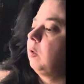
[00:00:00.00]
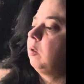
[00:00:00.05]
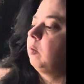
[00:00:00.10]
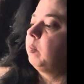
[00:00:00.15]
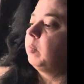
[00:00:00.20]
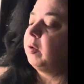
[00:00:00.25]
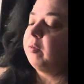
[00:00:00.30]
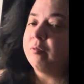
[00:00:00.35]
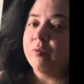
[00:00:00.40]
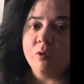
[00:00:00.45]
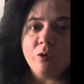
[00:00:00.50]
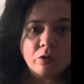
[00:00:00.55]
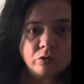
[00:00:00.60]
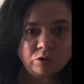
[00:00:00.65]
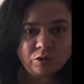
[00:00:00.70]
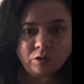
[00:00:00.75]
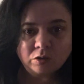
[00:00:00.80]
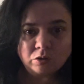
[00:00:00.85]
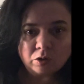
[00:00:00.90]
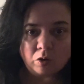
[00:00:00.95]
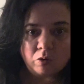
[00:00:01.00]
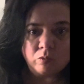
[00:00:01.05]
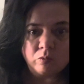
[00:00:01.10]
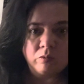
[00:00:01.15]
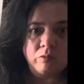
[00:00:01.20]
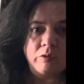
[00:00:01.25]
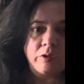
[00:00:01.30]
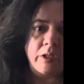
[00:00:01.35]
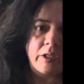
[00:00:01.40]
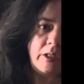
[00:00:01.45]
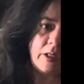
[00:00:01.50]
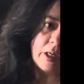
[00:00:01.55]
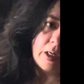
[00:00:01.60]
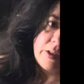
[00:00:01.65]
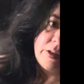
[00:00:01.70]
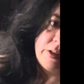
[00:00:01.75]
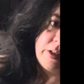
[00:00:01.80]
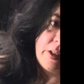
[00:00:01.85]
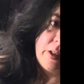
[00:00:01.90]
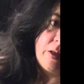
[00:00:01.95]
But for those that don't and need an
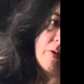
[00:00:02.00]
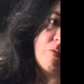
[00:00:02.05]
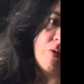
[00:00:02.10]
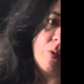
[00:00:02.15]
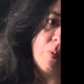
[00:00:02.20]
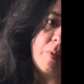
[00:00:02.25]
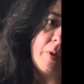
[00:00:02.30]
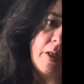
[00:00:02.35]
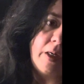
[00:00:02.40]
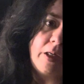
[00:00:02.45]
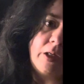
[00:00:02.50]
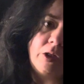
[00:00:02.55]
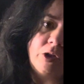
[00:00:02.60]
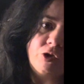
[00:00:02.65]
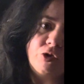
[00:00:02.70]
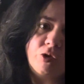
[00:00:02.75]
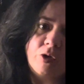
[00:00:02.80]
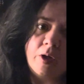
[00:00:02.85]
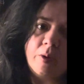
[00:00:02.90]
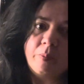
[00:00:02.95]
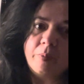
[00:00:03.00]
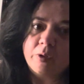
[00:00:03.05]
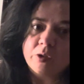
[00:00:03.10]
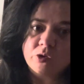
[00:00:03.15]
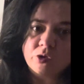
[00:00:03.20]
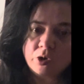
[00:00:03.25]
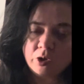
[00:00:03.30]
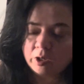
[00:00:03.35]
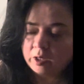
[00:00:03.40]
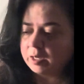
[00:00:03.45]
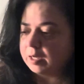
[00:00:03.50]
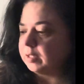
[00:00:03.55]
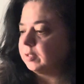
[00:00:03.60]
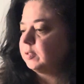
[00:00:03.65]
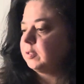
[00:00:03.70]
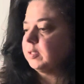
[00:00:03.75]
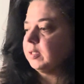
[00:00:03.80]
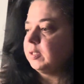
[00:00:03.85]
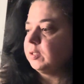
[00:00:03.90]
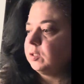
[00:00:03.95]
idea, if you're planning a trip and it's hurricane
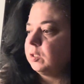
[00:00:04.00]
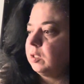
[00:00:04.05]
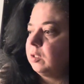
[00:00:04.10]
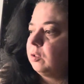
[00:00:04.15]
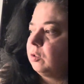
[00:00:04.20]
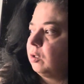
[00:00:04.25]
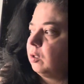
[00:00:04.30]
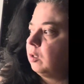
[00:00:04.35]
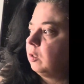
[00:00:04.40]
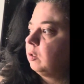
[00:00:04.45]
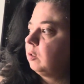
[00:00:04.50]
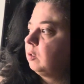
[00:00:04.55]
season, or